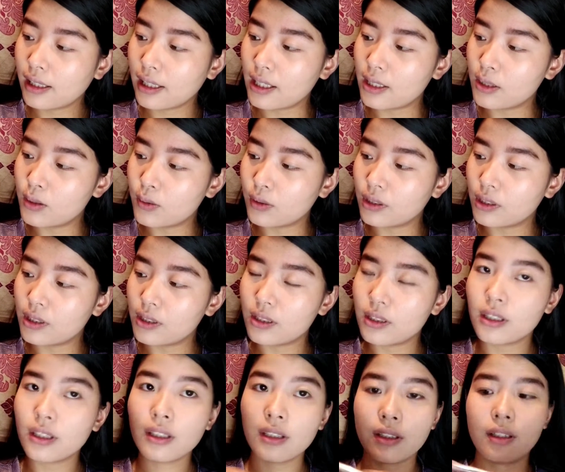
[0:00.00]
as you can
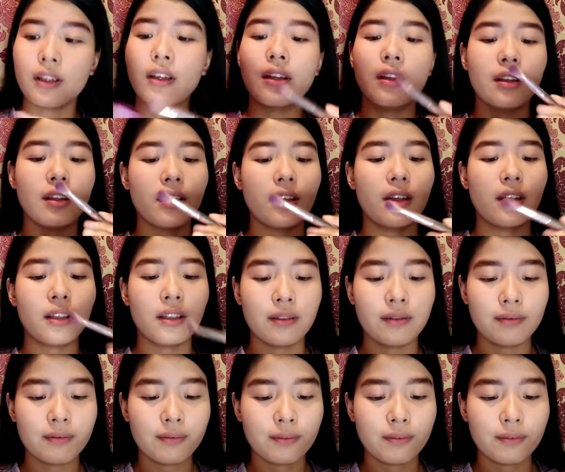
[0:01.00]
see, and then